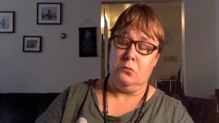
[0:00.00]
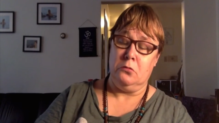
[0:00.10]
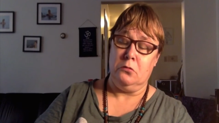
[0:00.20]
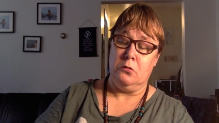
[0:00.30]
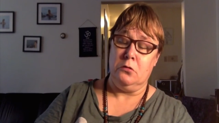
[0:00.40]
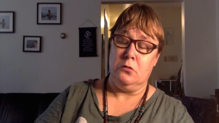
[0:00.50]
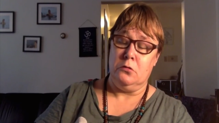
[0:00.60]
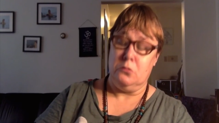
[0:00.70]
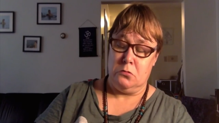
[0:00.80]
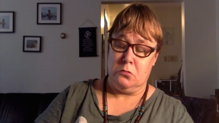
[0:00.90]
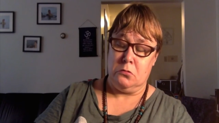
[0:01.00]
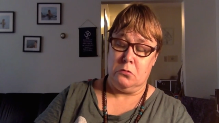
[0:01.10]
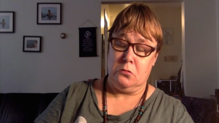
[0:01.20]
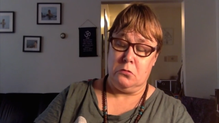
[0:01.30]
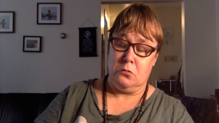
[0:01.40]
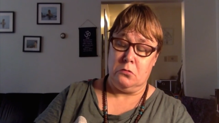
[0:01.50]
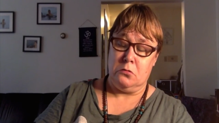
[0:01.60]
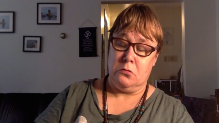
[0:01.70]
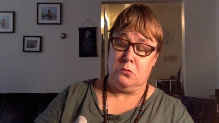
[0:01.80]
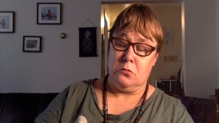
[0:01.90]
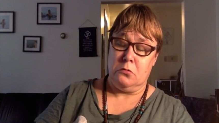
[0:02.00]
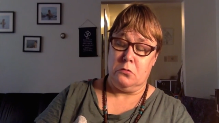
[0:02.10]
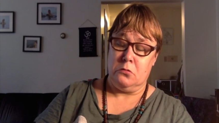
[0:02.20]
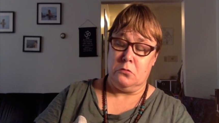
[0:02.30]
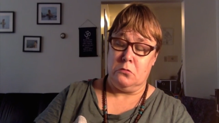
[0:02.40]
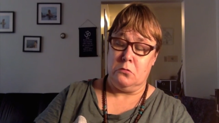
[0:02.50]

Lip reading: No one is speaking in this clip.